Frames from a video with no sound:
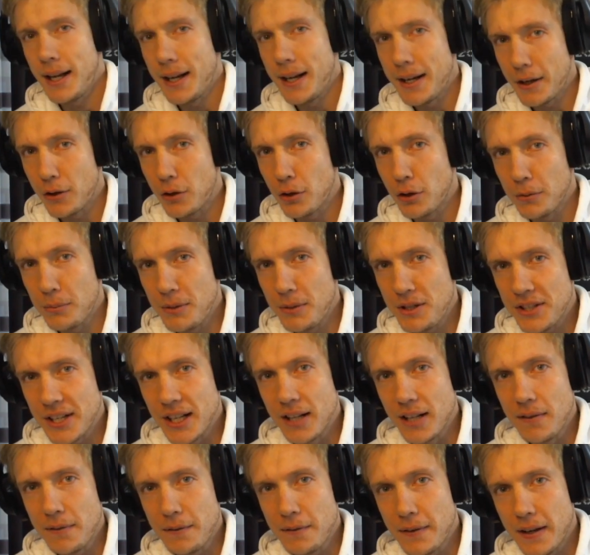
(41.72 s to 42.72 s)
And I got
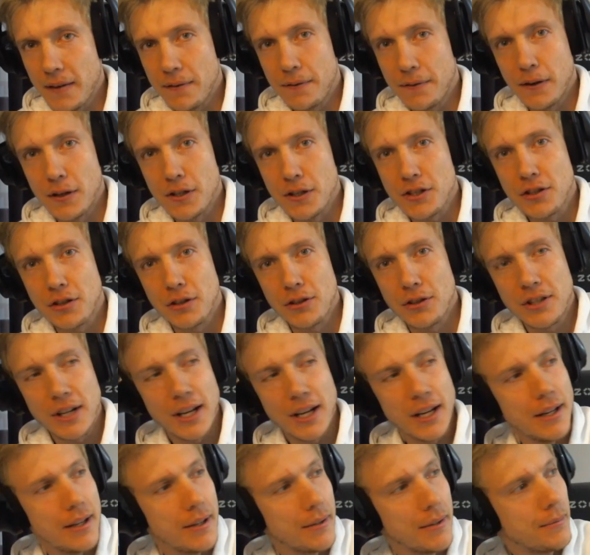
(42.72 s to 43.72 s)
myself a first
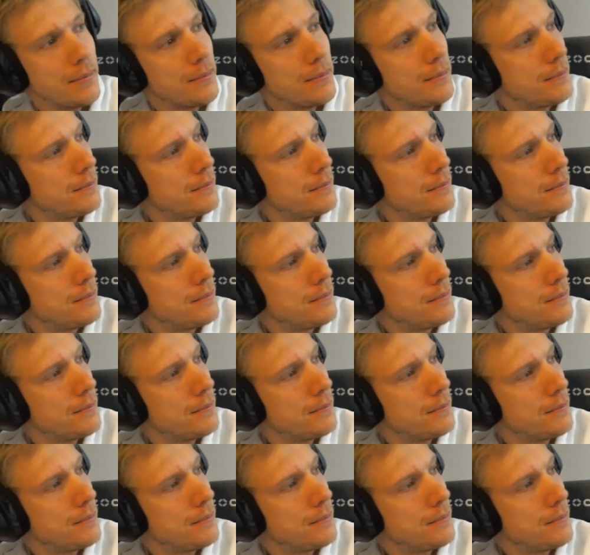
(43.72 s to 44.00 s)
container.